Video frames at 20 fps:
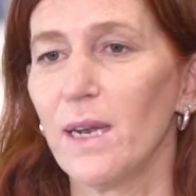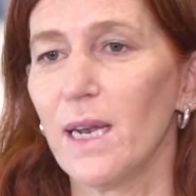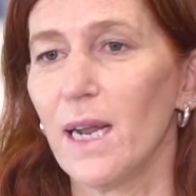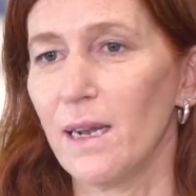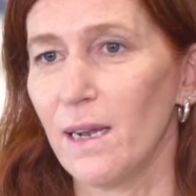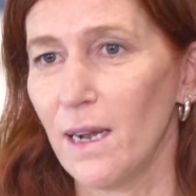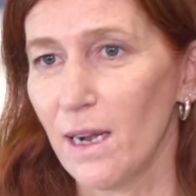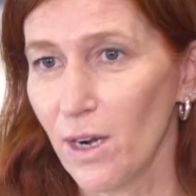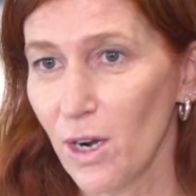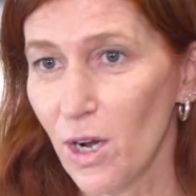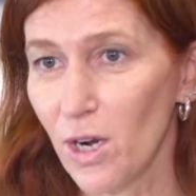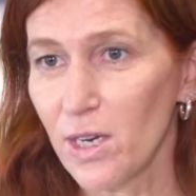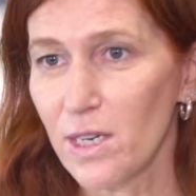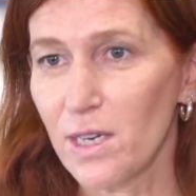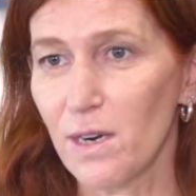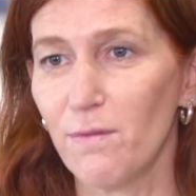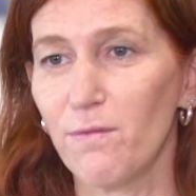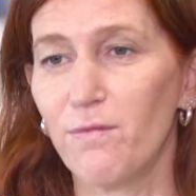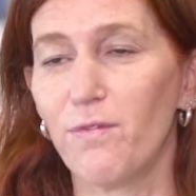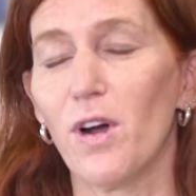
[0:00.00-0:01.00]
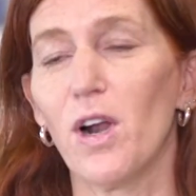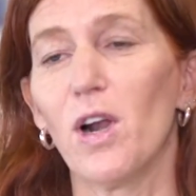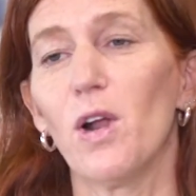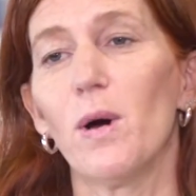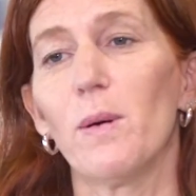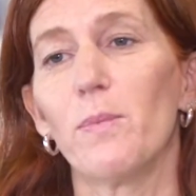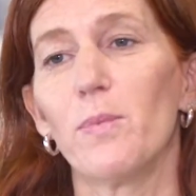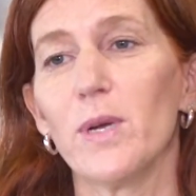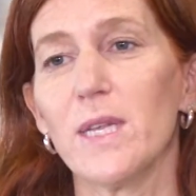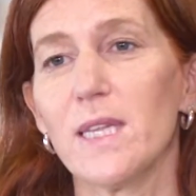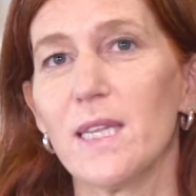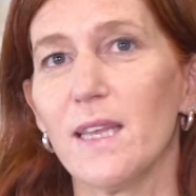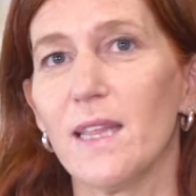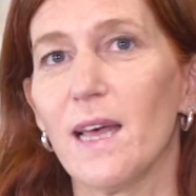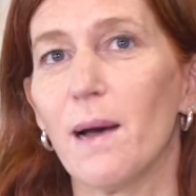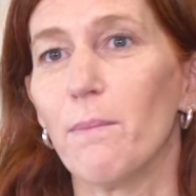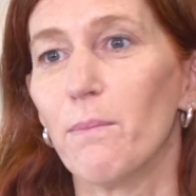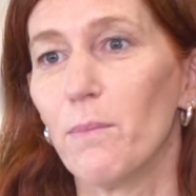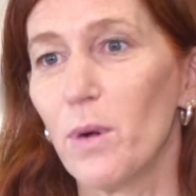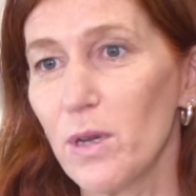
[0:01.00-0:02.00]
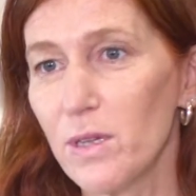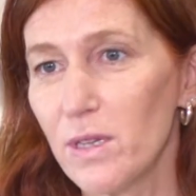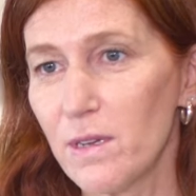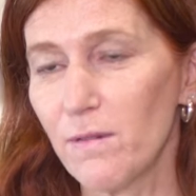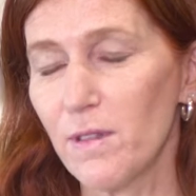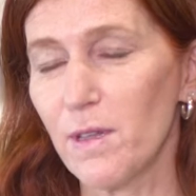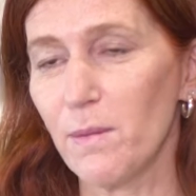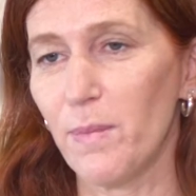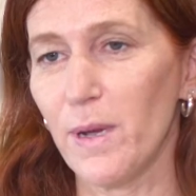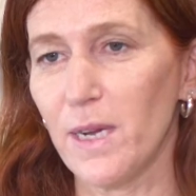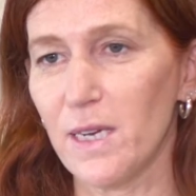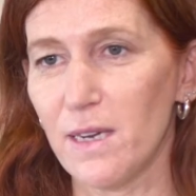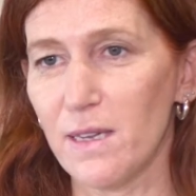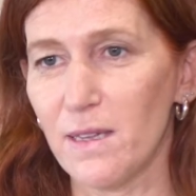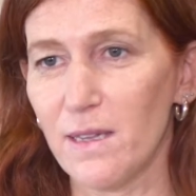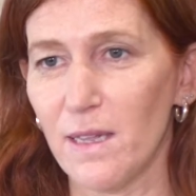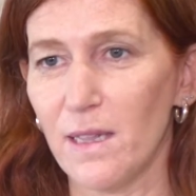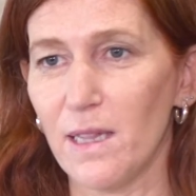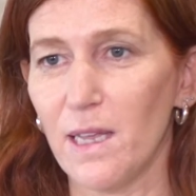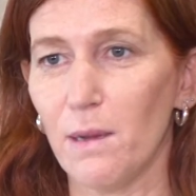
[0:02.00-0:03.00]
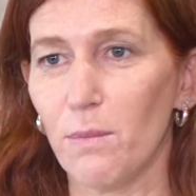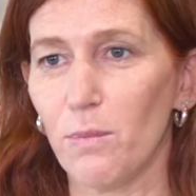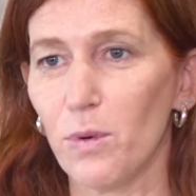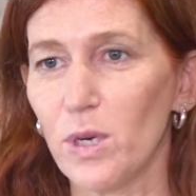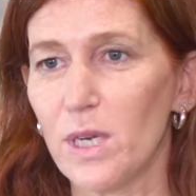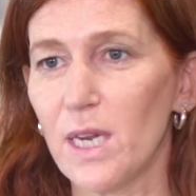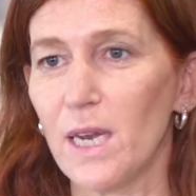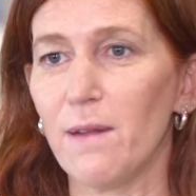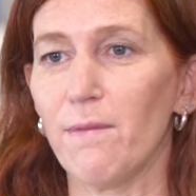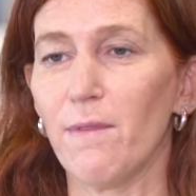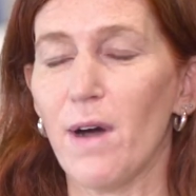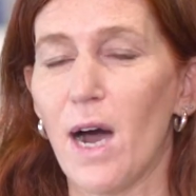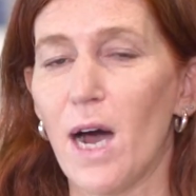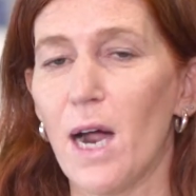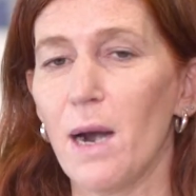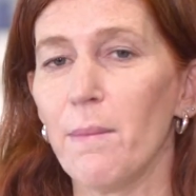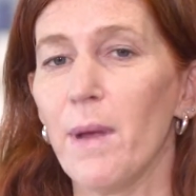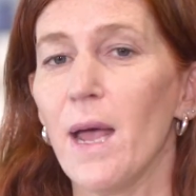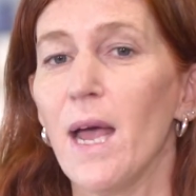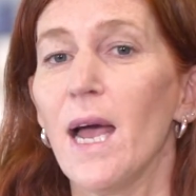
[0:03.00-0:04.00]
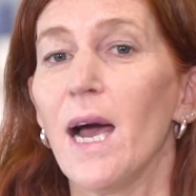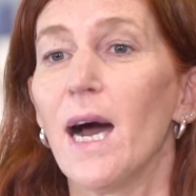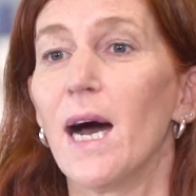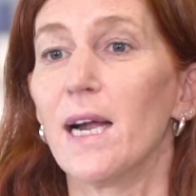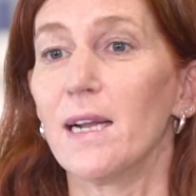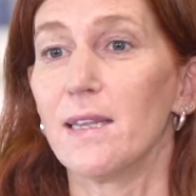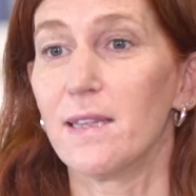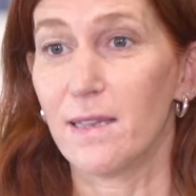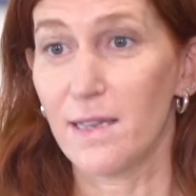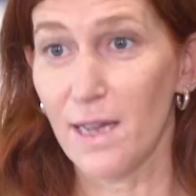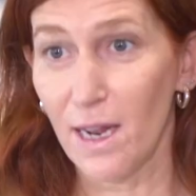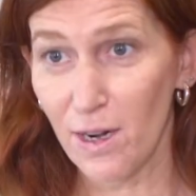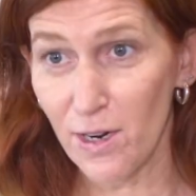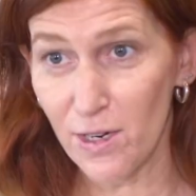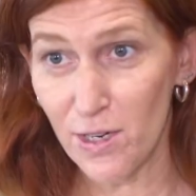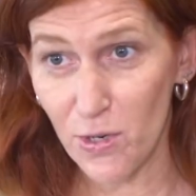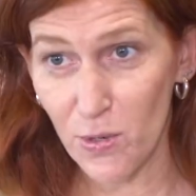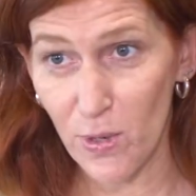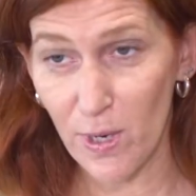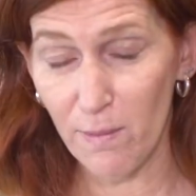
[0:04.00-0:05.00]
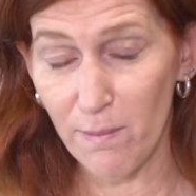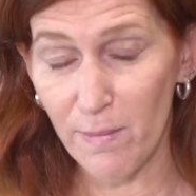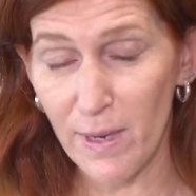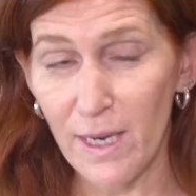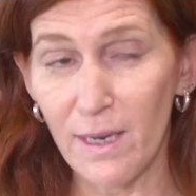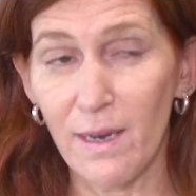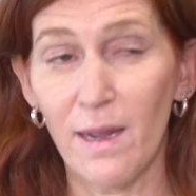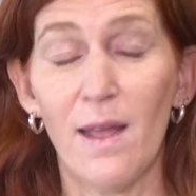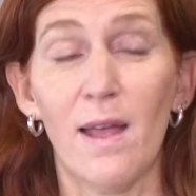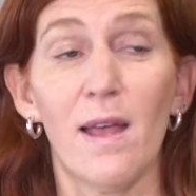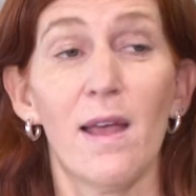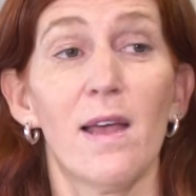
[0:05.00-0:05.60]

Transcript: In a long-term follow-up, we see that most of the patients in the ibrutinib arm are still on treatment.